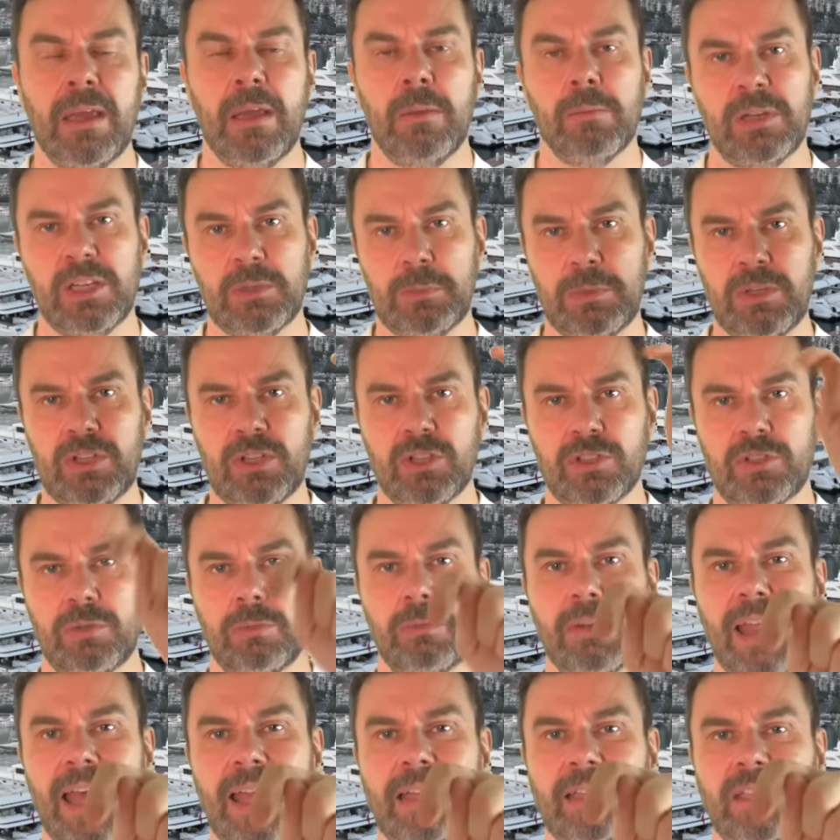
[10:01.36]
Please be sure to
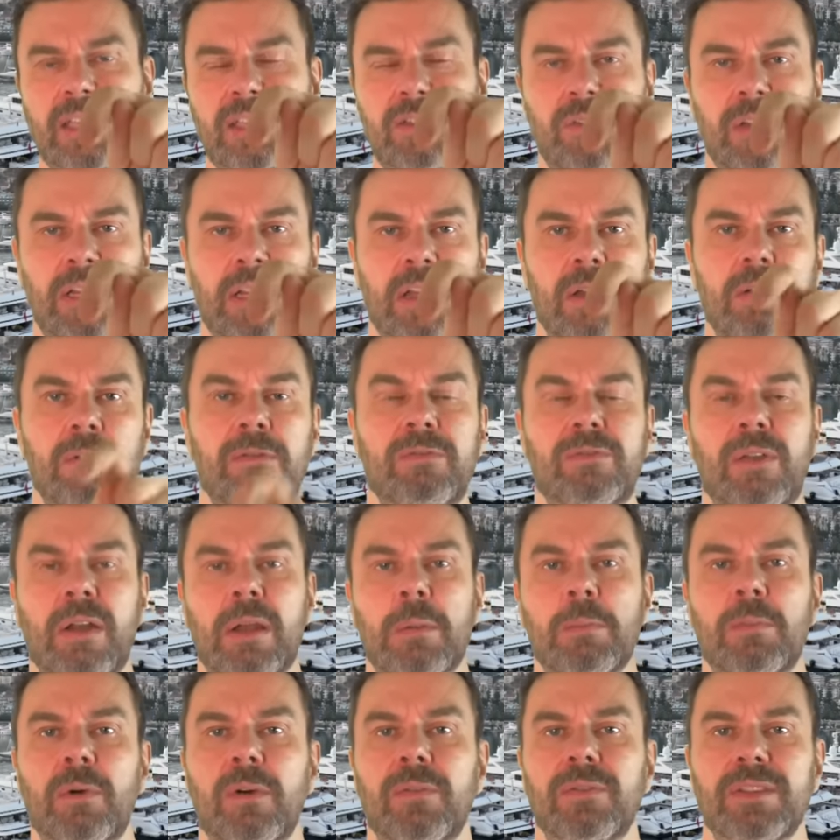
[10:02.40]
like this video. Very
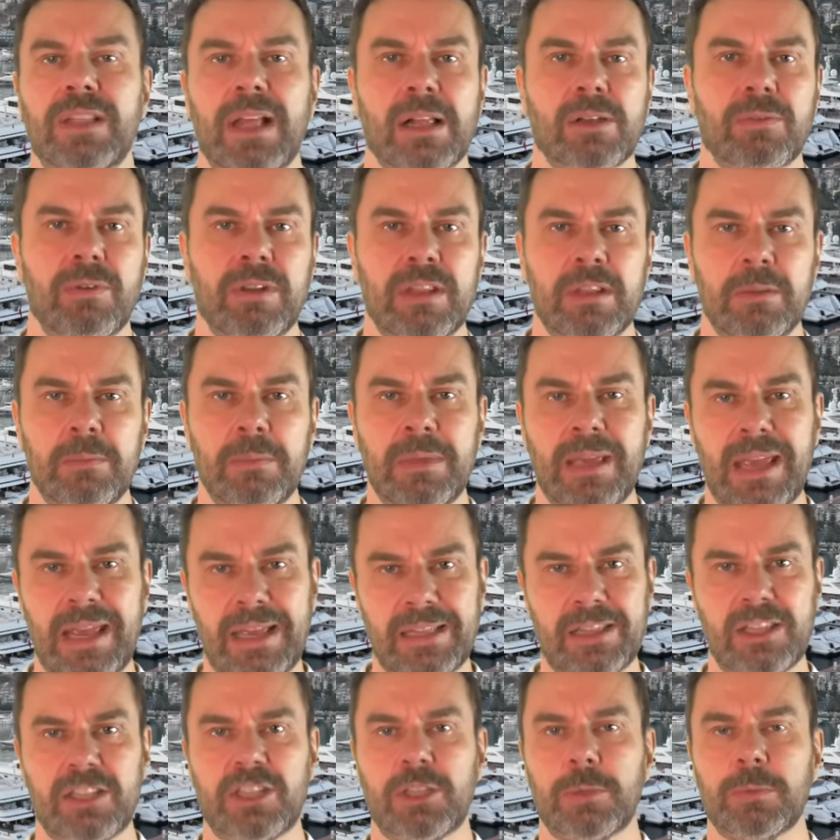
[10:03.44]
important for the algorithm.
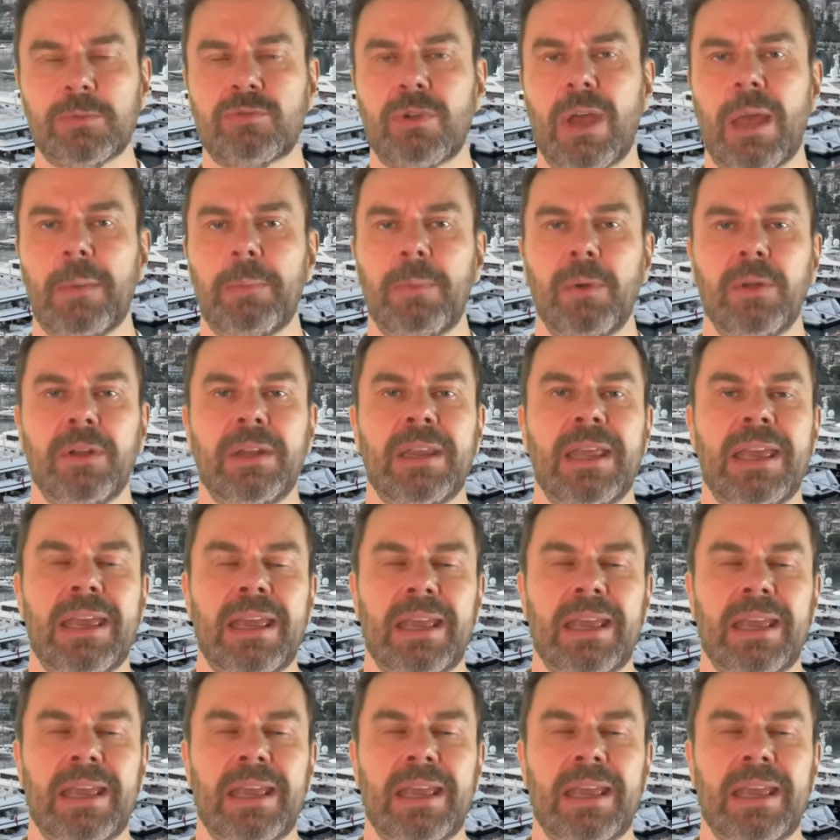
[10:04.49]
Hit the subscribe button.